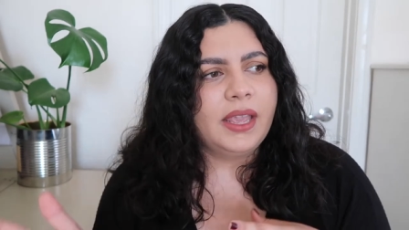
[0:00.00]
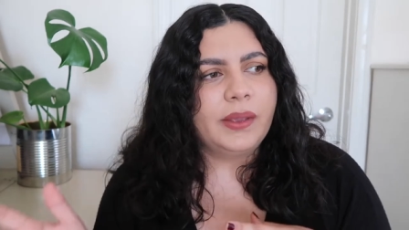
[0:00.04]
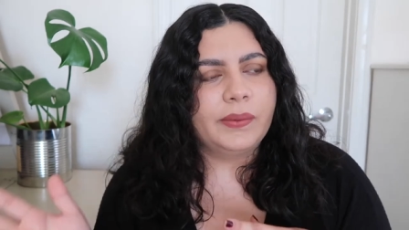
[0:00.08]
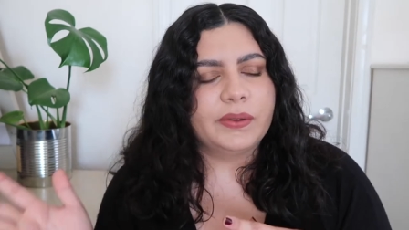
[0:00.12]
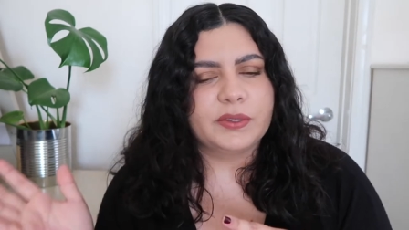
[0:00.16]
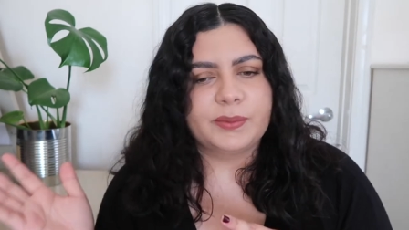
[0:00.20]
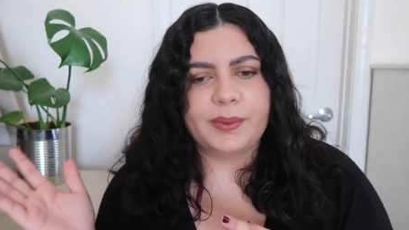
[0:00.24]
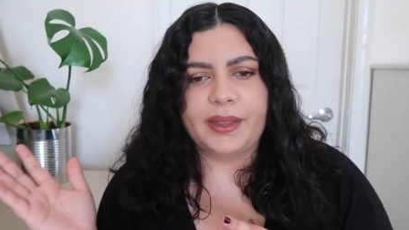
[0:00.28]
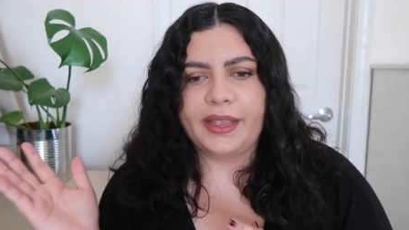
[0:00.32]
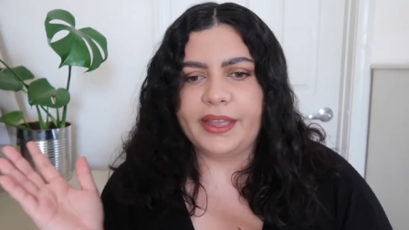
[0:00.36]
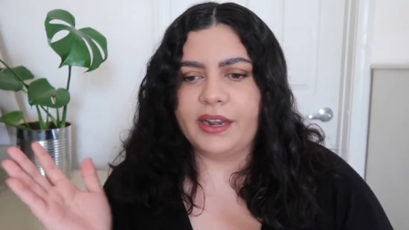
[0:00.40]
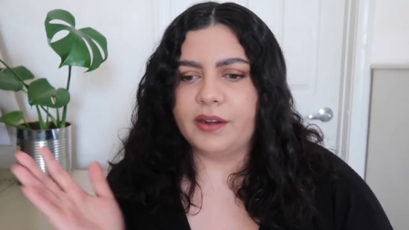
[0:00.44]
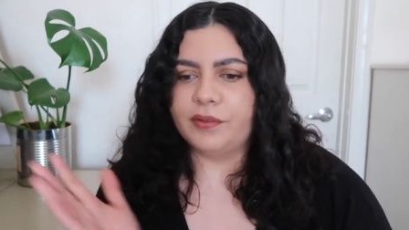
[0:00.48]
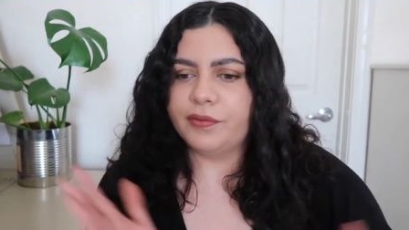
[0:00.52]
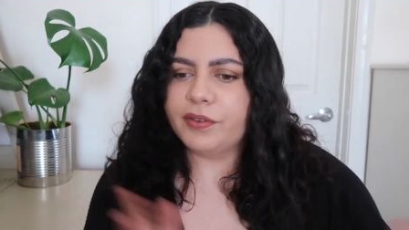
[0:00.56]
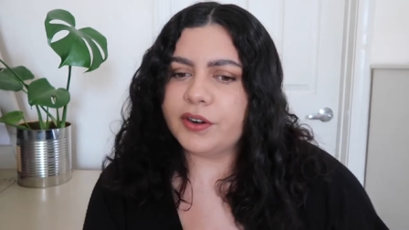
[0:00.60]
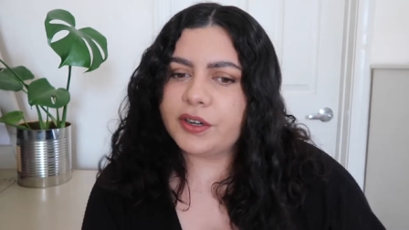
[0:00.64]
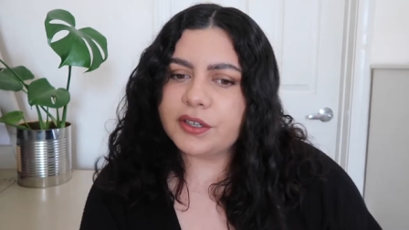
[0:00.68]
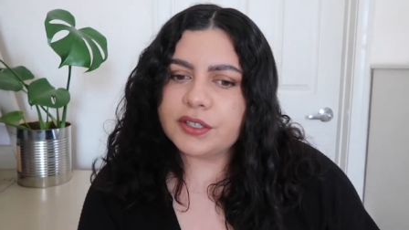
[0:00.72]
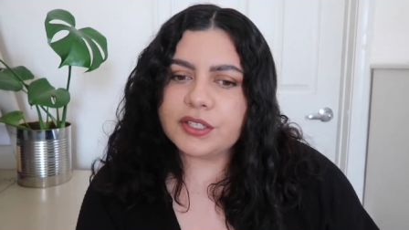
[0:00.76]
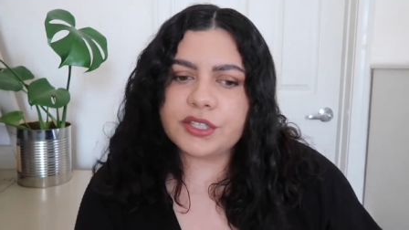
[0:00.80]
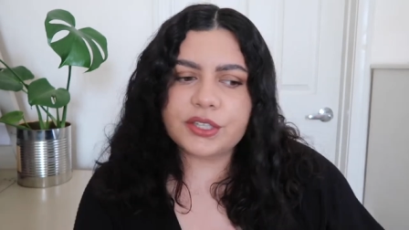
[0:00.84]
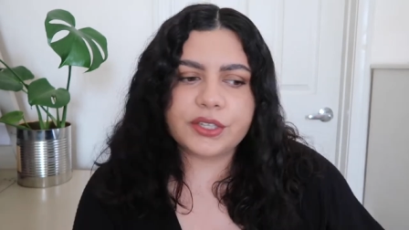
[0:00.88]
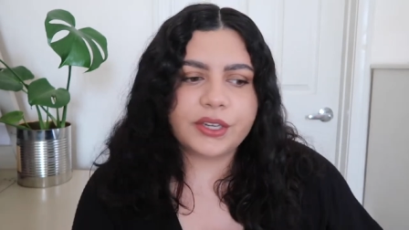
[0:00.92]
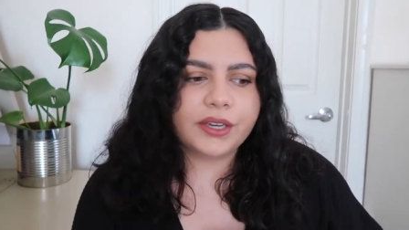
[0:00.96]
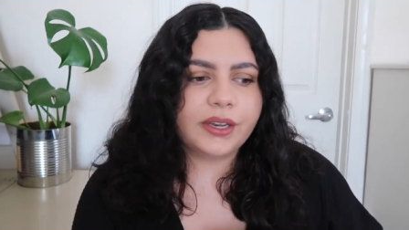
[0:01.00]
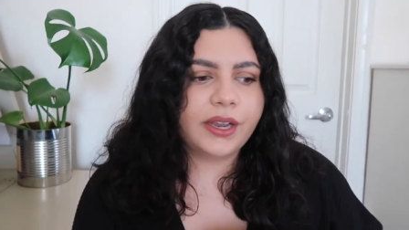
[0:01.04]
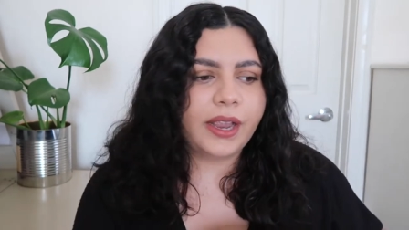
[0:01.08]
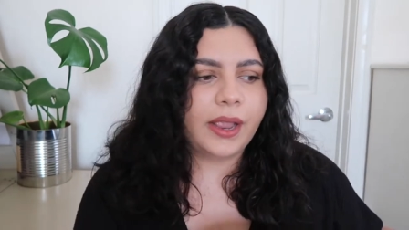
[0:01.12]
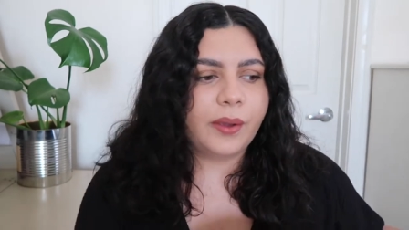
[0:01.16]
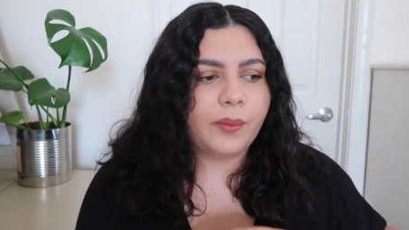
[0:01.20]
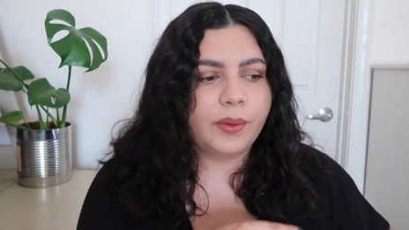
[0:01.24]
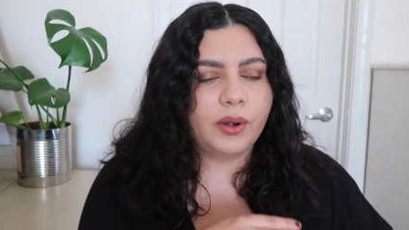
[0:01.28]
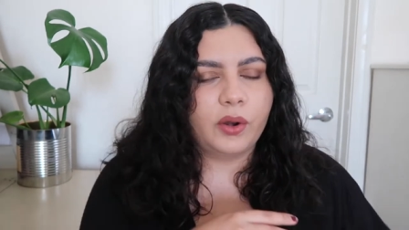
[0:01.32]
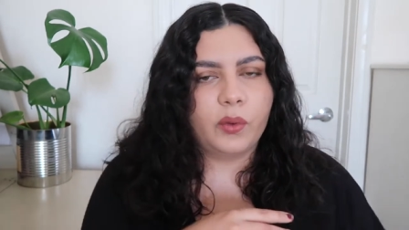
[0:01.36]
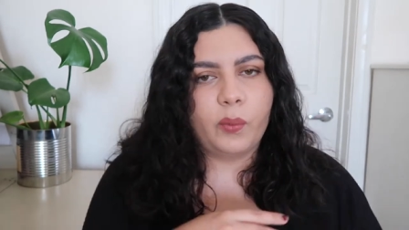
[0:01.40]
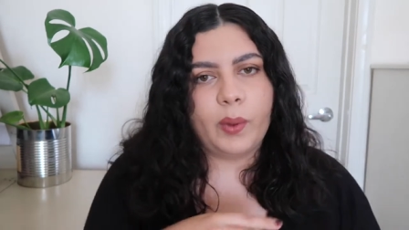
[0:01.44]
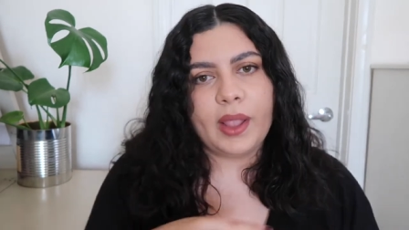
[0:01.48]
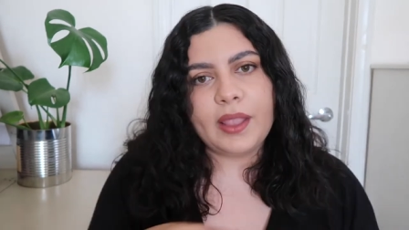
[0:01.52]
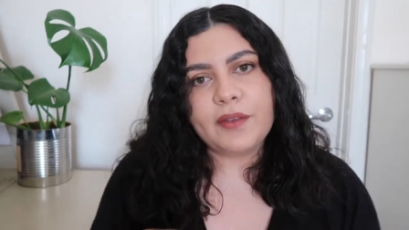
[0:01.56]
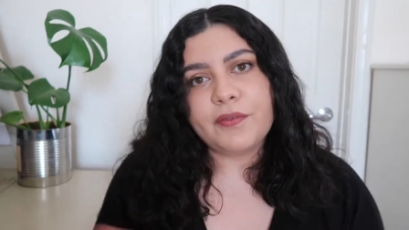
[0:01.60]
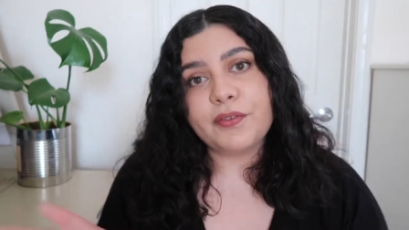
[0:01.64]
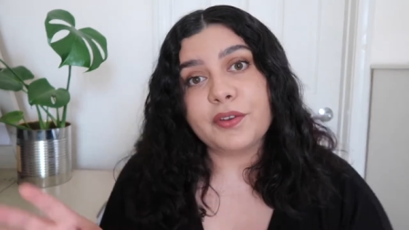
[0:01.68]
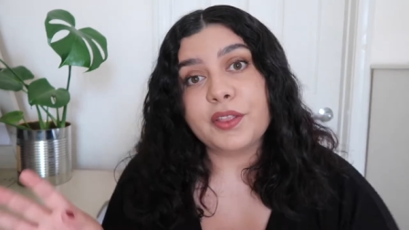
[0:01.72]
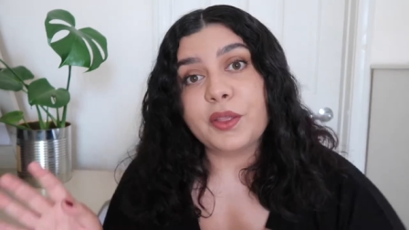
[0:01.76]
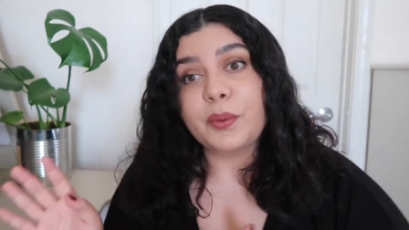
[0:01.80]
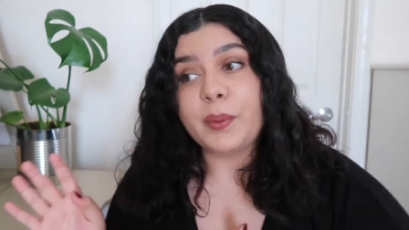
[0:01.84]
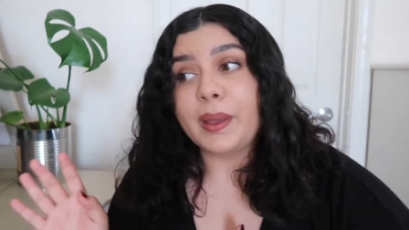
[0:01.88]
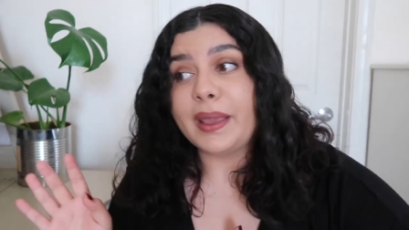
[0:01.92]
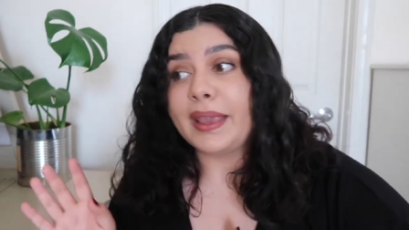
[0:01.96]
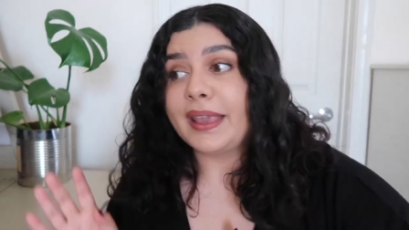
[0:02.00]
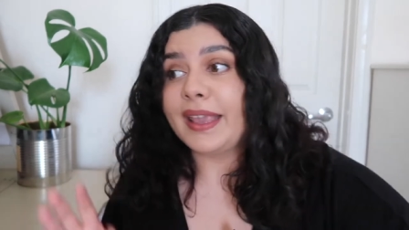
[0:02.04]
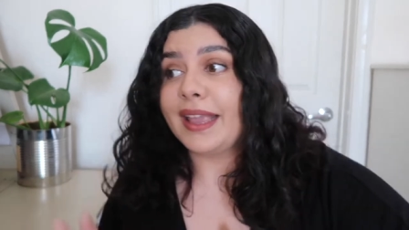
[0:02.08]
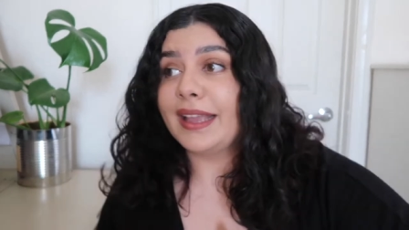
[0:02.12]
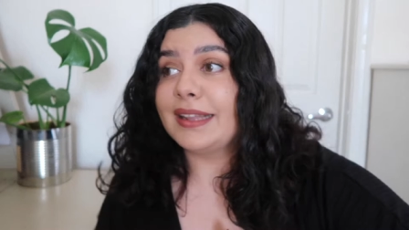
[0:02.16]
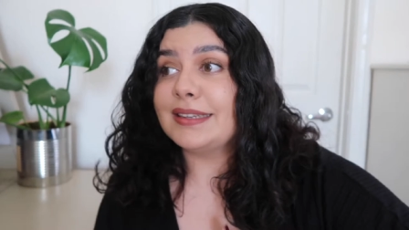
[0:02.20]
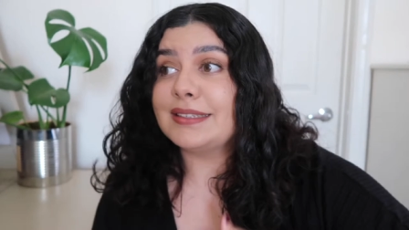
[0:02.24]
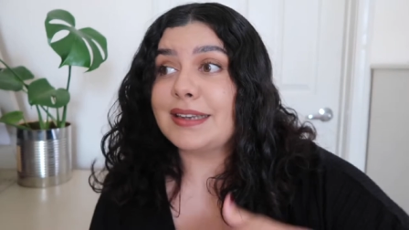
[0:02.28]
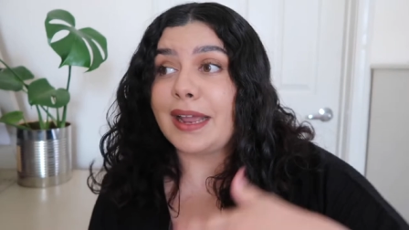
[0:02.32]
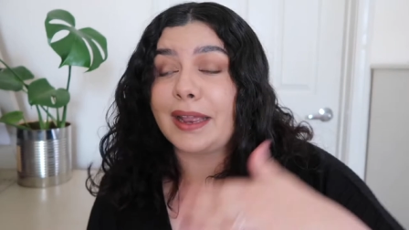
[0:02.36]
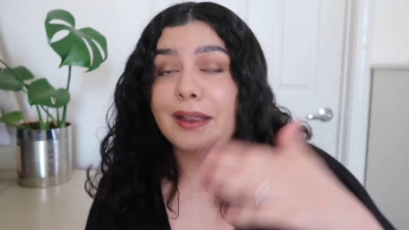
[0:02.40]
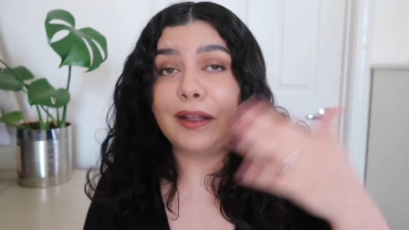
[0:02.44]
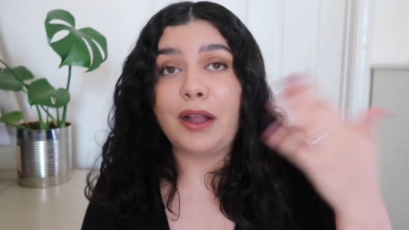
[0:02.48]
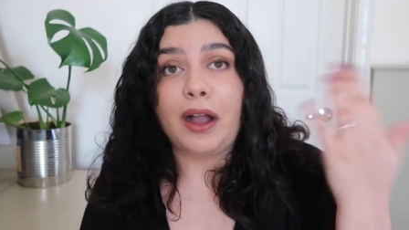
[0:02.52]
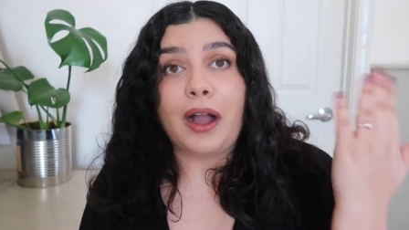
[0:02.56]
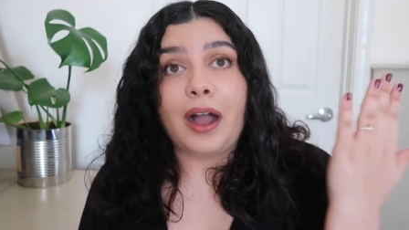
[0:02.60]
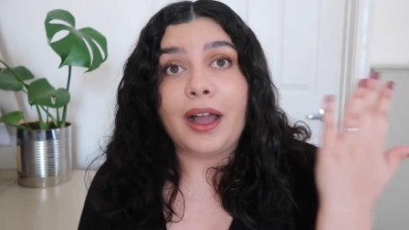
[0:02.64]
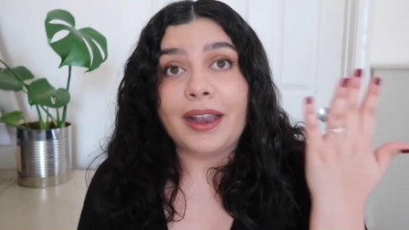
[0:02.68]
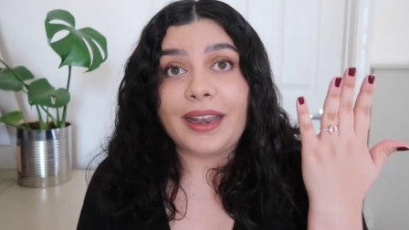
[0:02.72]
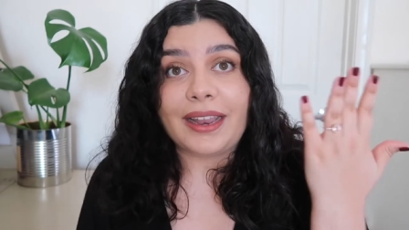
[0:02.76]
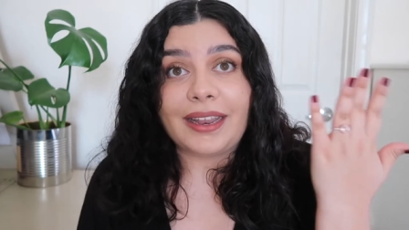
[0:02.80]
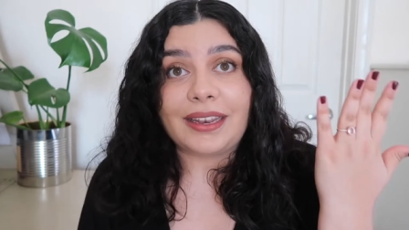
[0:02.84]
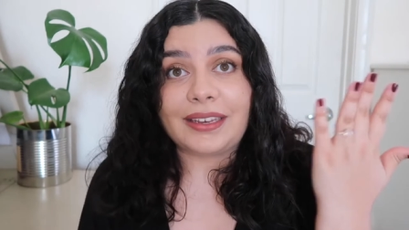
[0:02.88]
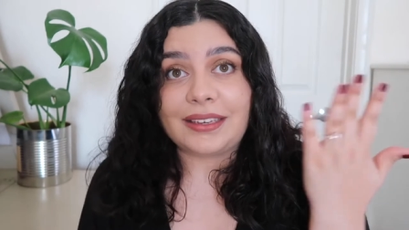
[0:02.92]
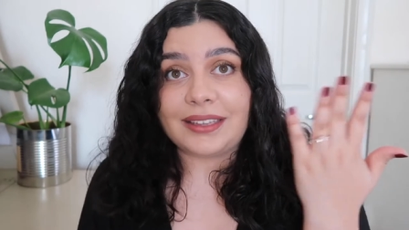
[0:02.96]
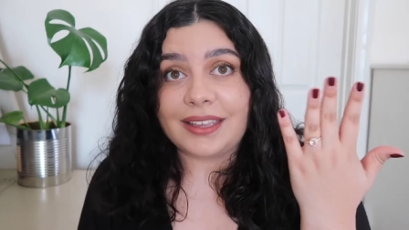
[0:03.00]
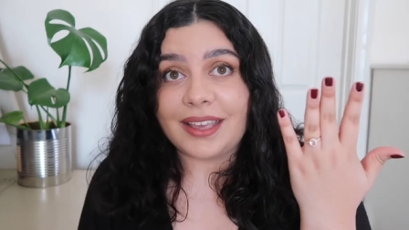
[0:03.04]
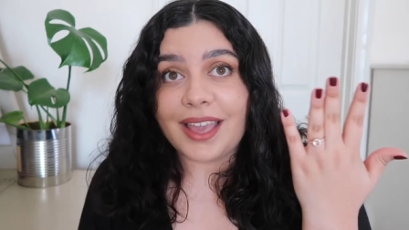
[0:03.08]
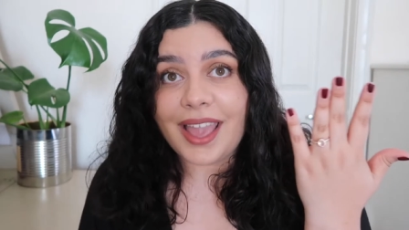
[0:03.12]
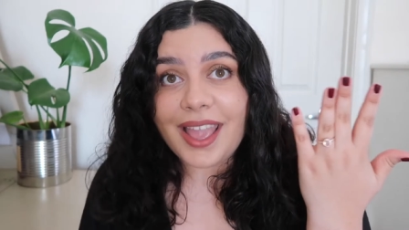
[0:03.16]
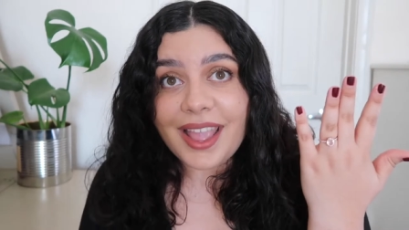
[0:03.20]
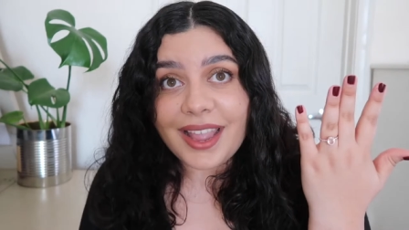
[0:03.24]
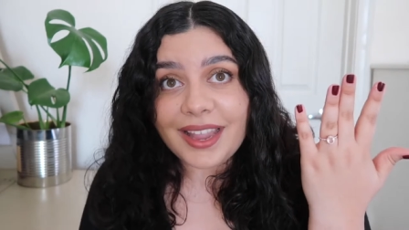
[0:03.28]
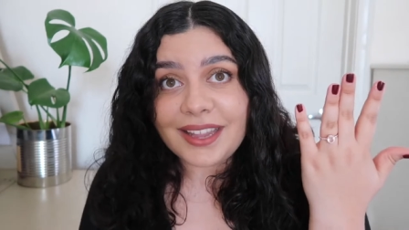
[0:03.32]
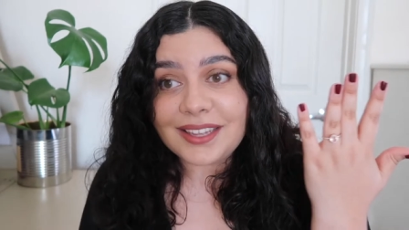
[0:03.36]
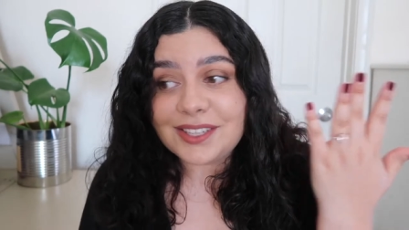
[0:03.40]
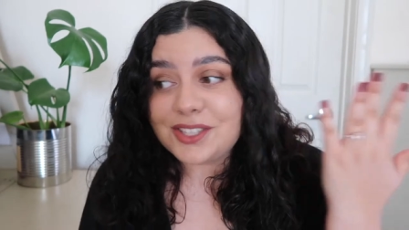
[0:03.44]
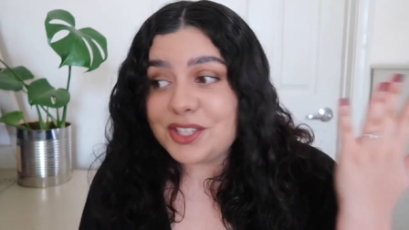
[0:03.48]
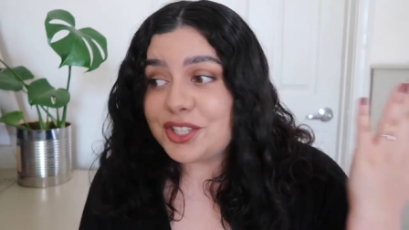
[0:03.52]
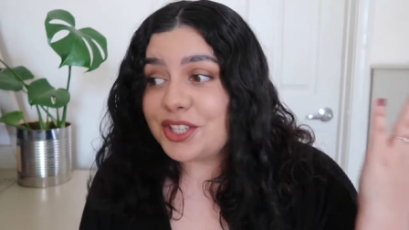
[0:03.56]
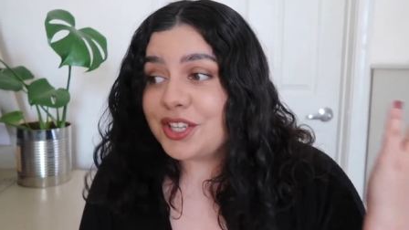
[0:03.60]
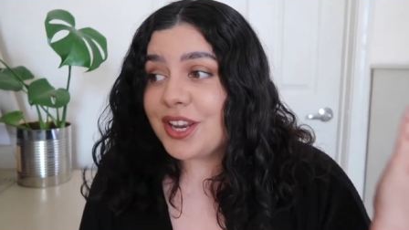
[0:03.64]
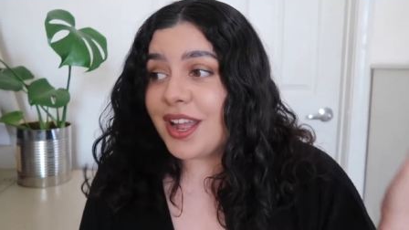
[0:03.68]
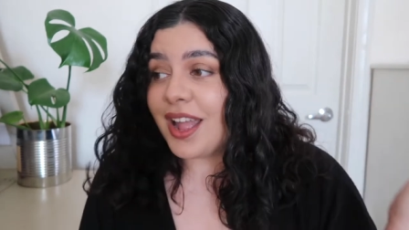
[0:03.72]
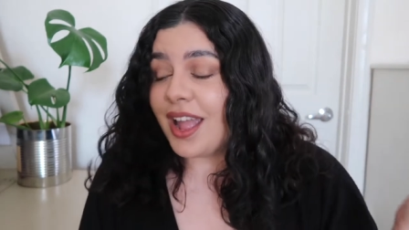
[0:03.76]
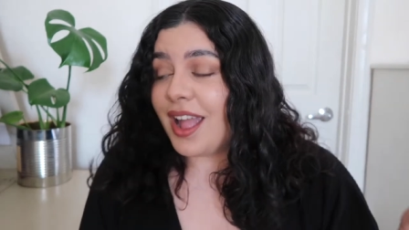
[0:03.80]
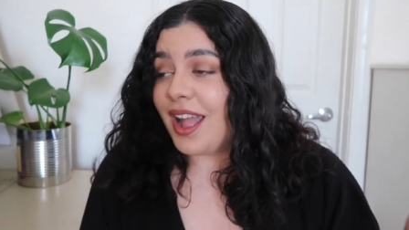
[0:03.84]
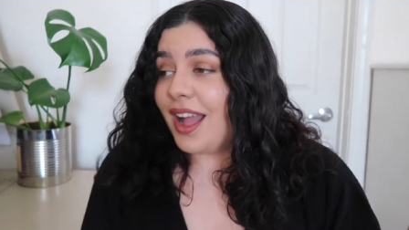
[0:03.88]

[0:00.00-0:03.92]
it was my anniversary. I went away for the weekend. I got engaged.